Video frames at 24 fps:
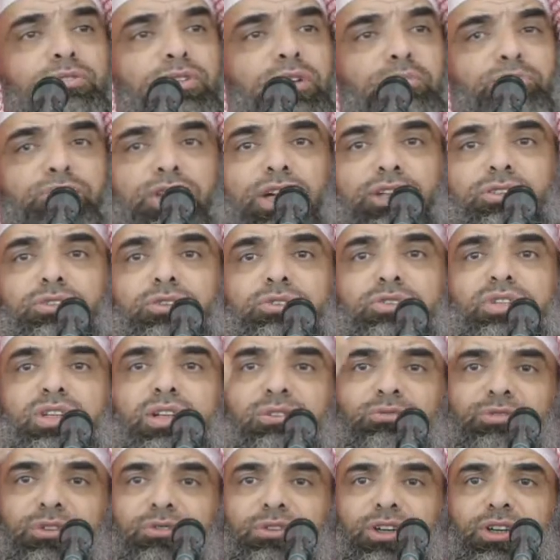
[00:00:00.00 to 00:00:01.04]
subject
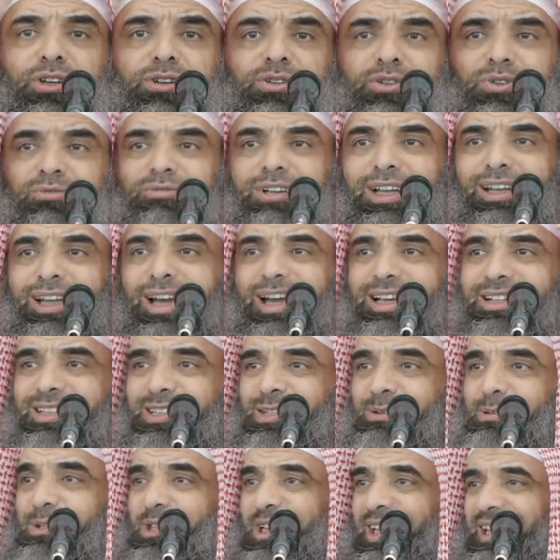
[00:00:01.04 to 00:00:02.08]
yourself to the curse of Allah
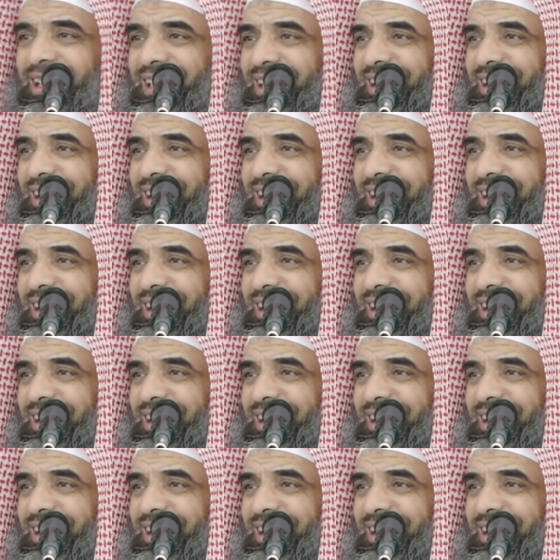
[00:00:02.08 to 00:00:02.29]
Azza wa Jal.